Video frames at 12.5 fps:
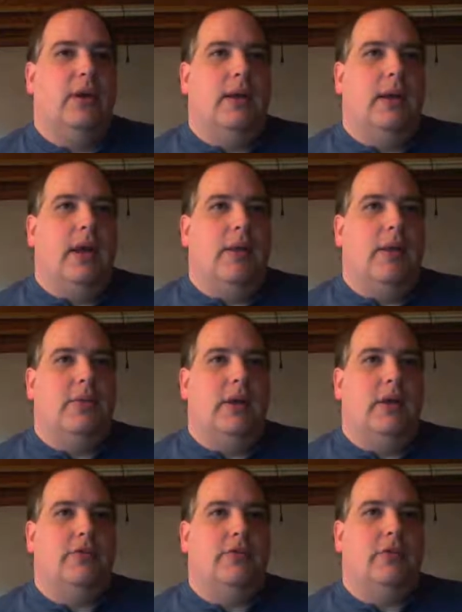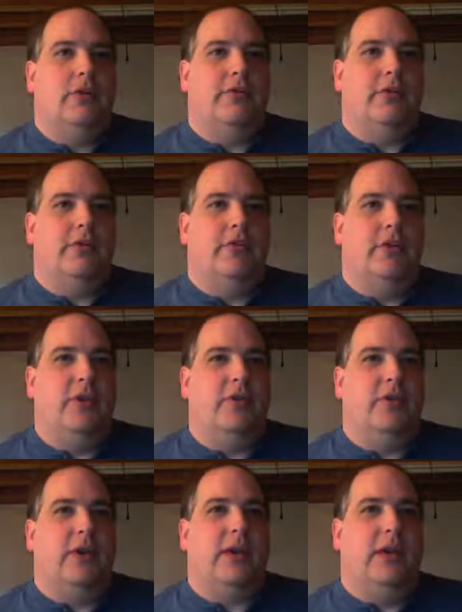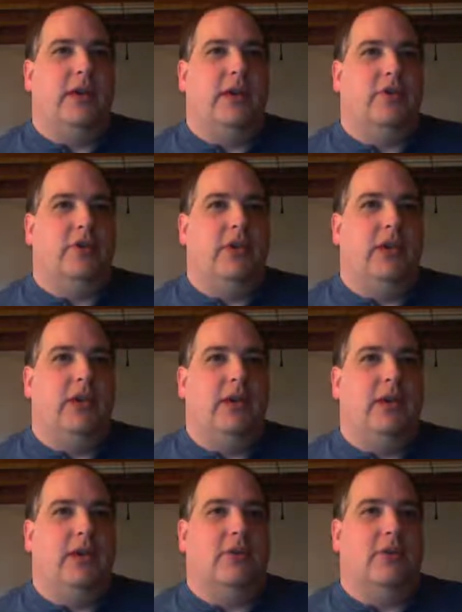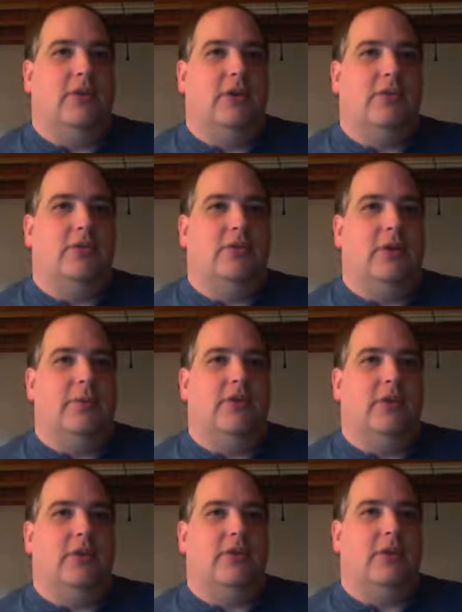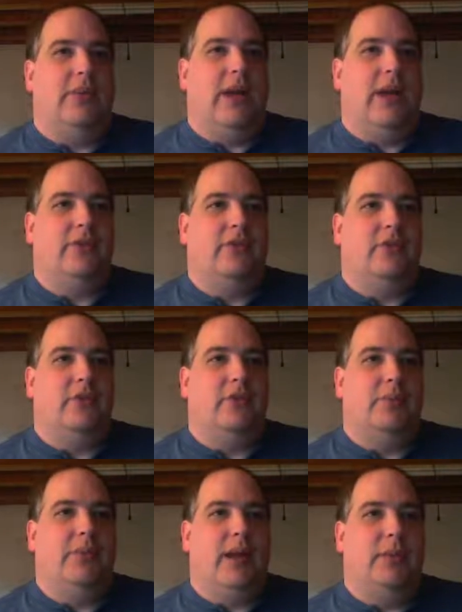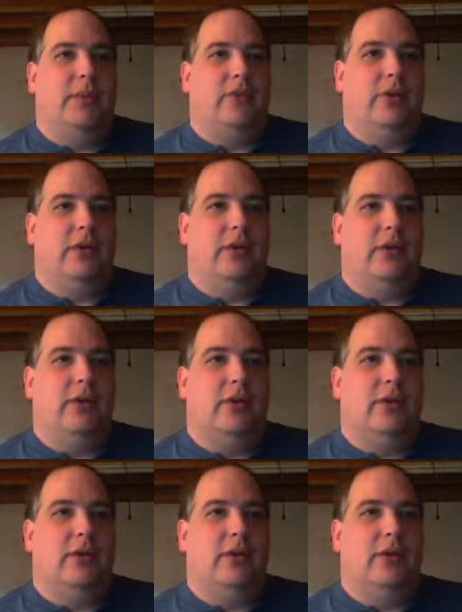And I'm not sure if I can actually take a sequence reader position and pass it to a pipe reader.